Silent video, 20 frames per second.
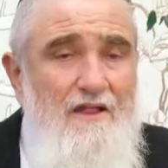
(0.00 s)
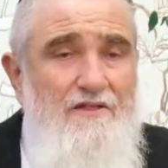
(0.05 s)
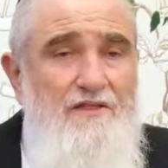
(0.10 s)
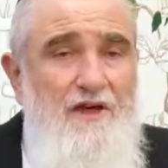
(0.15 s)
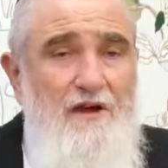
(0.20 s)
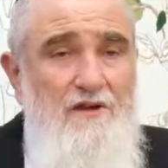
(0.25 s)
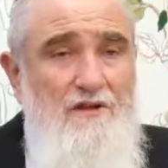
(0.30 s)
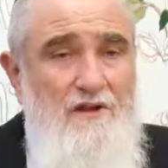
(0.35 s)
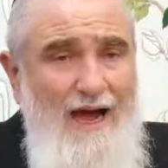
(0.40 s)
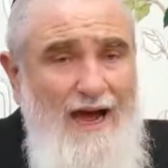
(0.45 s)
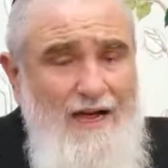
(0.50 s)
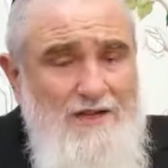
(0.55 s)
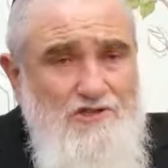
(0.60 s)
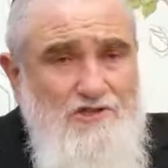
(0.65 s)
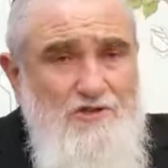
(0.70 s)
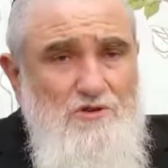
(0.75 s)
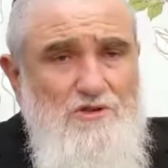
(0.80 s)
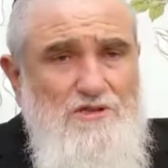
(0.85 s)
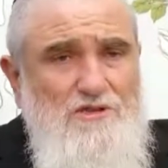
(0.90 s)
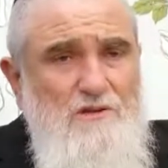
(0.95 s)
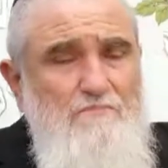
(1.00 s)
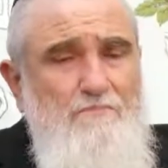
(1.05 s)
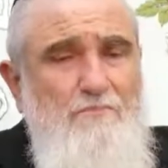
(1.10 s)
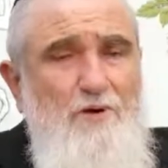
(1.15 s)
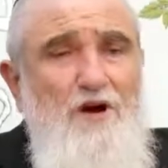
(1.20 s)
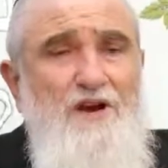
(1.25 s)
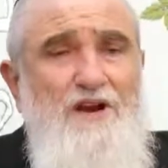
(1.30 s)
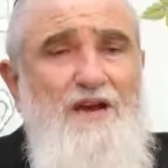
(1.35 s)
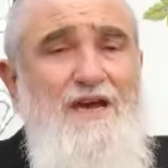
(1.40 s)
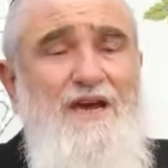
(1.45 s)
The non-Jews are
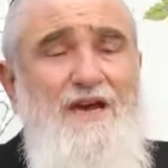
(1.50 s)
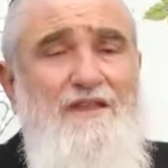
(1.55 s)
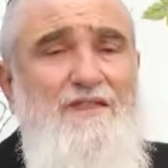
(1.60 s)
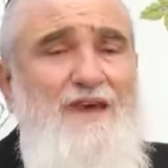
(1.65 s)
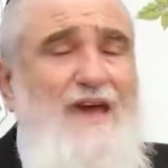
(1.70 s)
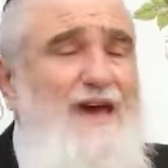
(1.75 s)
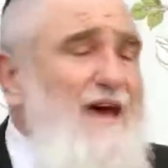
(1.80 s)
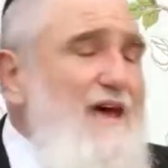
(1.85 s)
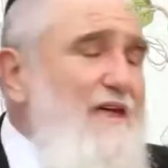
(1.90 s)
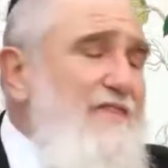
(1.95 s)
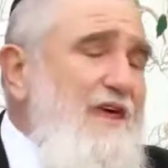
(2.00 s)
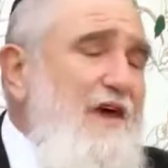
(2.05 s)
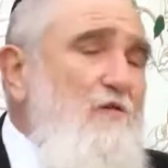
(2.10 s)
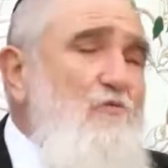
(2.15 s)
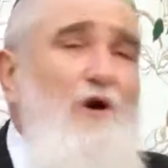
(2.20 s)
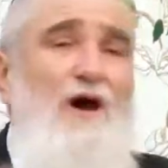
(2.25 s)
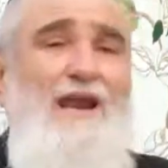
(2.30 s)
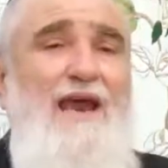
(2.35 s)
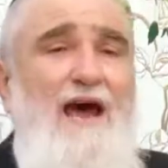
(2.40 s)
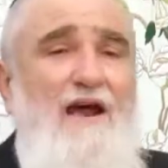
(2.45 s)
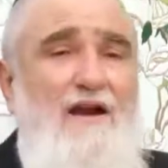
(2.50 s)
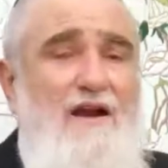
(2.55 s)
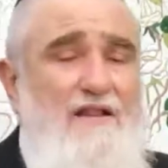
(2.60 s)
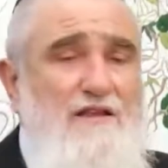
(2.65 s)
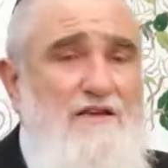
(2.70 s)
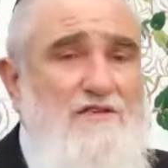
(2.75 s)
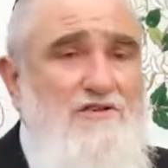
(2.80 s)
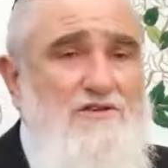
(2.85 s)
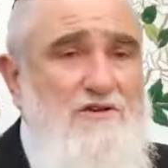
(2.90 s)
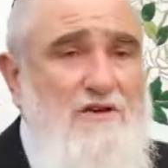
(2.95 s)
burning in there. They run out of
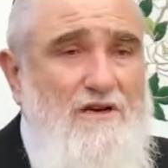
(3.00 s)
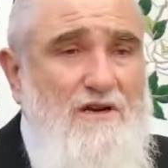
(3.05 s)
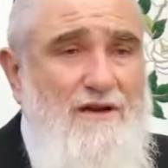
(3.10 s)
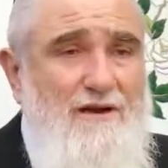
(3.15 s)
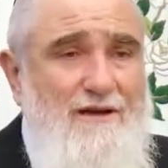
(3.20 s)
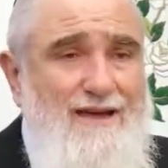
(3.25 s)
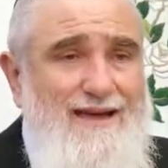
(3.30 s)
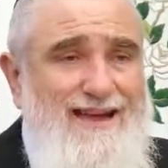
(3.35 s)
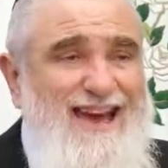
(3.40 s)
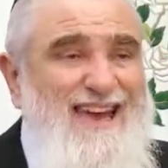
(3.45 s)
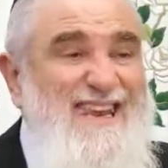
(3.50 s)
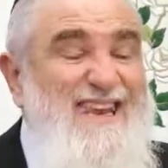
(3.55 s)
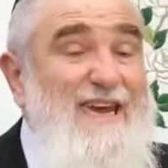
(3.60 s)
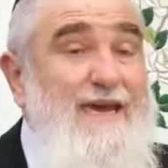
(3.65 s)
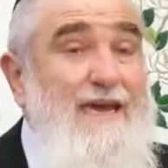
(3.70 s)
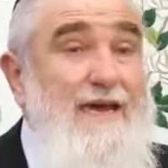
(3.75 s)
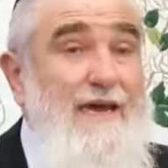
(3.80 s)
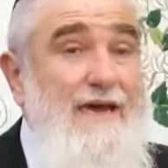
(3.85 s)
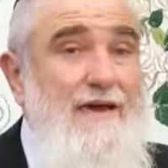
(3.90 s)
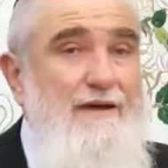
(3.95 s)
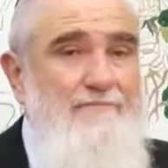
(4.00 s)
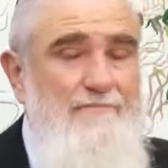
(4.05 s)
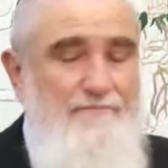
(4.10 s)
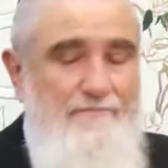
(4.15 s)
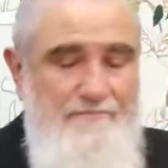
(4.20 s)
the sukkah and they kick it.